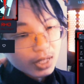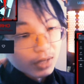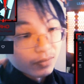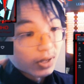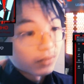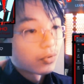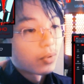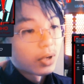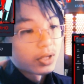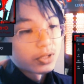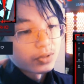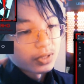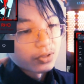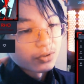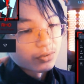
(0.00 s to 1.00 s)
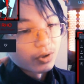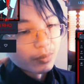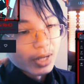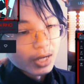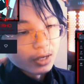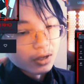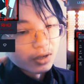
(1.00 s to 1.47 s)
I ever want to, I can throw it
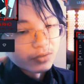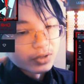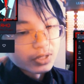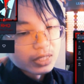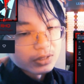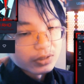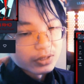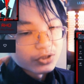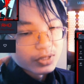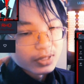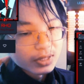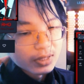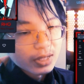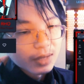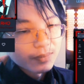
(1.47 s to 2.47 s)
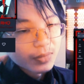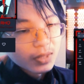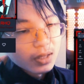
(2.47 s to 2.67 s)
back on very easily, just like that.